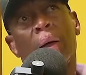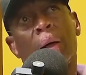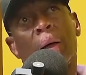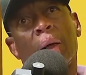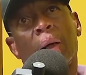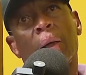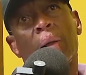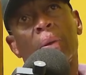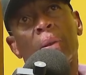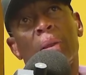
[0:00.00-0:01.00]
Uh, there
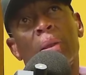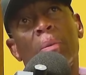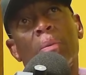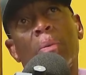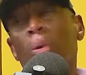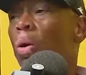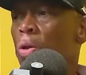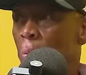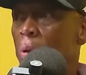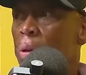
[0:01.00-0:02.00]
was a team,
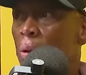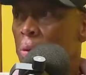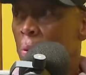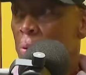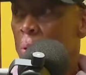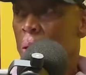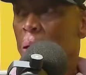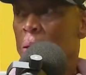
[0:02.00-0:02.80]
Cosmos. Cosmos was there as